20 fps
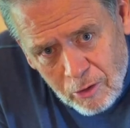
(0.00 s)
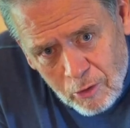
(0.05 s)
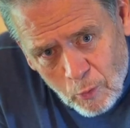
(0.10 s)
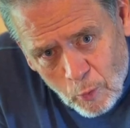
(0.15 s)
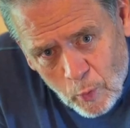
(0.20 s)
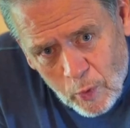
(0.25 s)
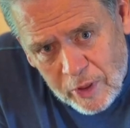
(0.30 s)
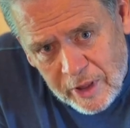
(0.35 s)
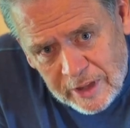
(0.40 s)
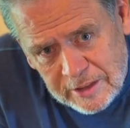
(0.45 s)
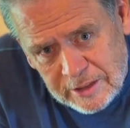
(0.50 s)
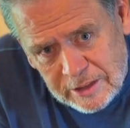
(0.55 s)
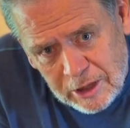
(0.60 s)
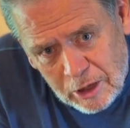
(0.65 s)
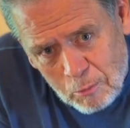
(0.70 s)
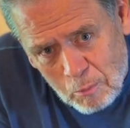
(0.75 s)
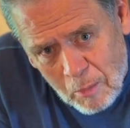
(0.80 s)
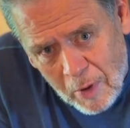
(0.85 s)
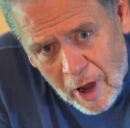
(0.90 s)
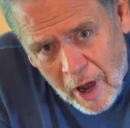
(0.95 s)
with this
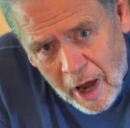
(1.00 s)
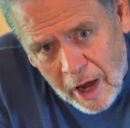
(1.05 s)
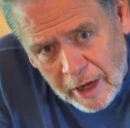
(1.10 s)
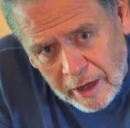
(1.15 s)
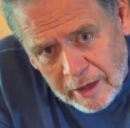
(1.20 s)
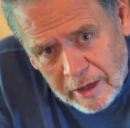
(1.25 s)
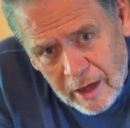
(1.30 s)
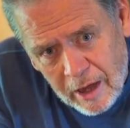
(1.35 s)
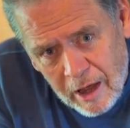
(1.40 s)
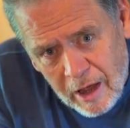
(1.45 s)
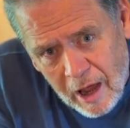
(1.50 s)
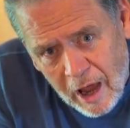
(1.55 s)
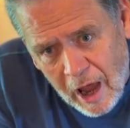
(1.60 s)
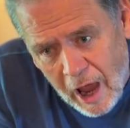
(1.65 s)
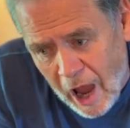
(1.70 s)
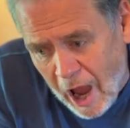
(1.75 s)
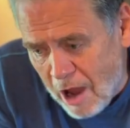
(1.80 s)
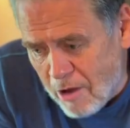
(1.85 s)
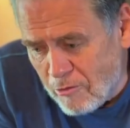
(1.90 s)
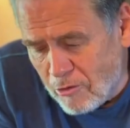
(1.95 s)
in mind.
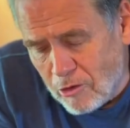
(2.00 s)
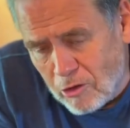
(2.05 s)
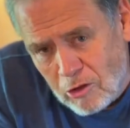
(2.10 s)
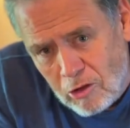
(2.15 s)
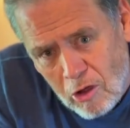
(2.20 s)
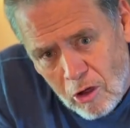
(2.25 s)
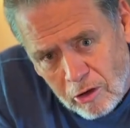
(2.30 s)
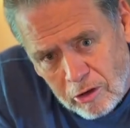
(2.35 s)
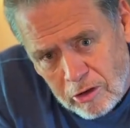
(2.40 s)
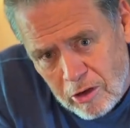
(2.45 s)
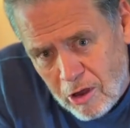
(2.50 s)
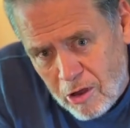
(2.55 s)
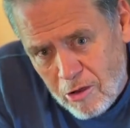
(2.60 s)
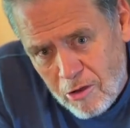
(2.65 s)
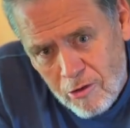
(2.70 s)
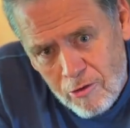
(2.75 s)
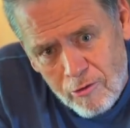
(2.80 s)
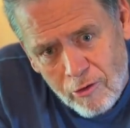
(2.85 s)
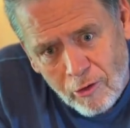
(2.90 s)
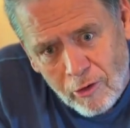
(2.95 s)
I've looked
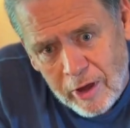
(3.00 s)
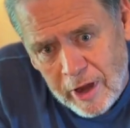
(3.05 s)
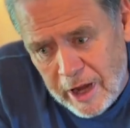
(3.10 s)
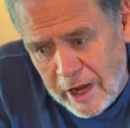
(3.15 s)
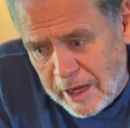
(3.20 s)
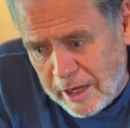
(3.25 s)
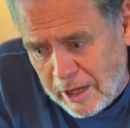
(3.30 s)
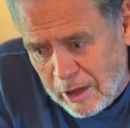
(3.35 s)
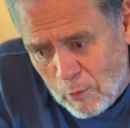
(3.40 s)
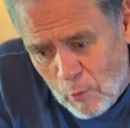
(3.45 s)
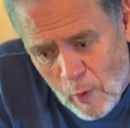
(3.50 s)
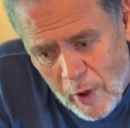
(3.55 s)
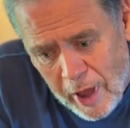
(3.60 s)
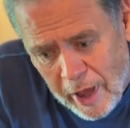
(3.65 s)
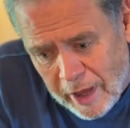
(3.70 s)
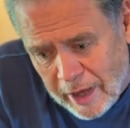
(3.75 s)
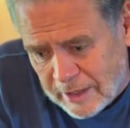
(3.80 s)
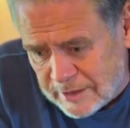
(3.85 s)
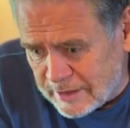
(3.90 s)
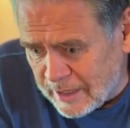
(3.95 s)
for any way
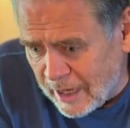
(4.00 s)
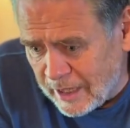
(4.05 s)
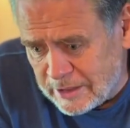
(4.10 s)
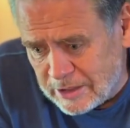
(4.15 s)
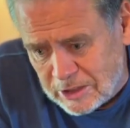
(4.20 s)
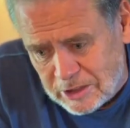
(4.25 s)
because I